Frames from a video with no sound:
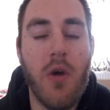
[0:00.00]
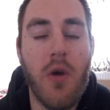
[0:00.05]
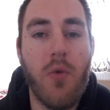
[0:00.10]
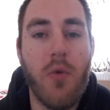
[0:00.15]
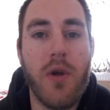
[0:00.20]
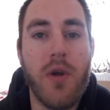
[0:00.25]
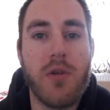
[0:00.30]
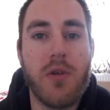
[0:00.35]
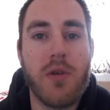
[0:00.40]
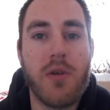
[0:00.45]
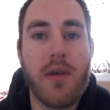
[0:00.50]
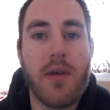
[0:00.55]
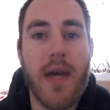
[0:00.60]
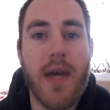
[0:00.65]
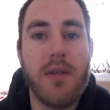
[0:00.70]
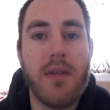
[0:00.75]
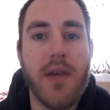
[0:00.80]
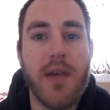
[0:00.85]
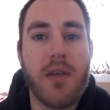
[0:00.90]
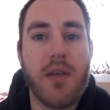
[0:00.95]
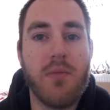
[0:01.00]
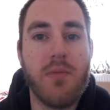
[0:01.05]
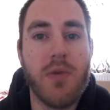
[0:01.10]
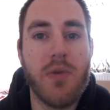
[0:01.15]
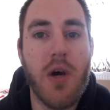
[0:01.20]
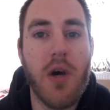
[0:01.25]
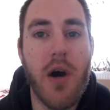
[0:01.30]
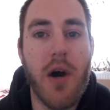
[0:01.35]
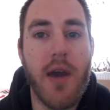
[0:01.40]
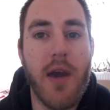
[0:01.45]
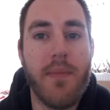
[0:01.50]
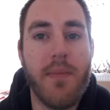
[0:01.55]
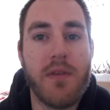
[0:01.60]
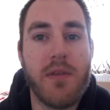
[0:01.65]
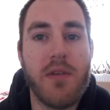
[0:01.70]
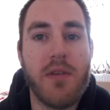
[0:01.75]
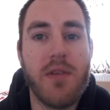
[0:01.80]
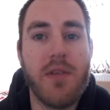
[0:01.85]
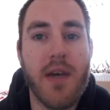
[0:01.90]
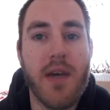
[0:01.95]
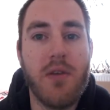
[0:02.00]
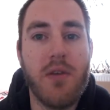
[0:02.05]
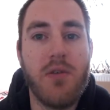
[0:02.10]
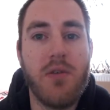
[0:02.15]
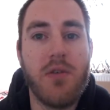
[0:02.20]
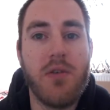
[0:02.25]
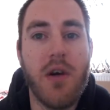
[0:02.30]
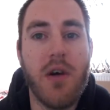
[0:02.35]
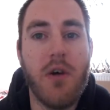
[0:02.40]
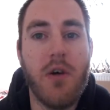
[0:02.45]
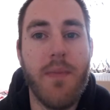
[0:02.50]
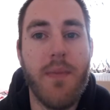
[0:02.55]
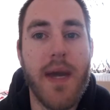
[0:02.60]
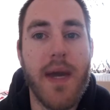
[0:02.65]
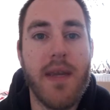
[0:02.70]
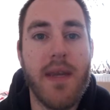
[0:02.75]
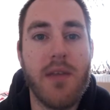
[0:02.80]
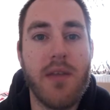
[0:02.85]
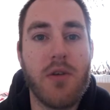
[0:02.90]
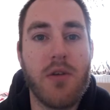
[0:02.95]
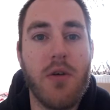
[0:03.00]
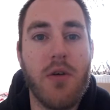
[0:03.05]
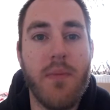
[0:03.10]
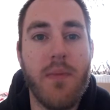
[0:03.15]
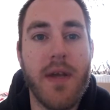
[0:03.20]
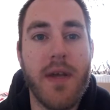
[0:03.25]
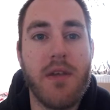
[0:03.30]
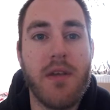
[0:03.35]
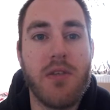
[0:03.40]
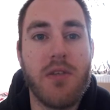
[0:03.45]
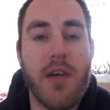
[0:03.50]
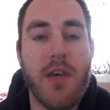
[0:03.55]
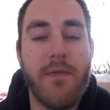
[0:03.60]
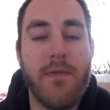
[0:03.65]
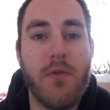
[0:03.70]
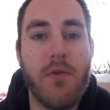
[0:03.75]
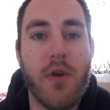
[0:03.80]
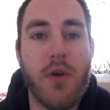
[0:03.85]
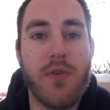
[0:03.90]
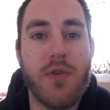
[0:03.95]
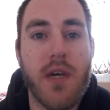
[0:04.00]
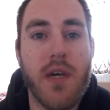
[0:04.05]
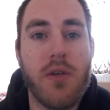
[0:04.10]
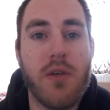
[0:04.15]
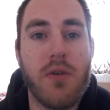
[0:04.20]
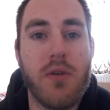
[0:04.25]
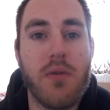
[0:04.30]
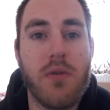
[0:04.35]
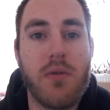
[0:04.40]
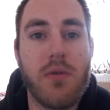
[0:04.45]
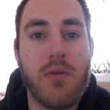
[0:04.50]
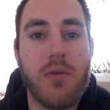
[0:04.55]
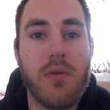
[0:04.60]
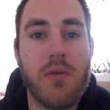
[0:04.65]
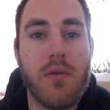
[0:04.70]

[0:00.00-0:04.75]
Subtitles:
which can take some time as the seconds dial may need to complete several rotations.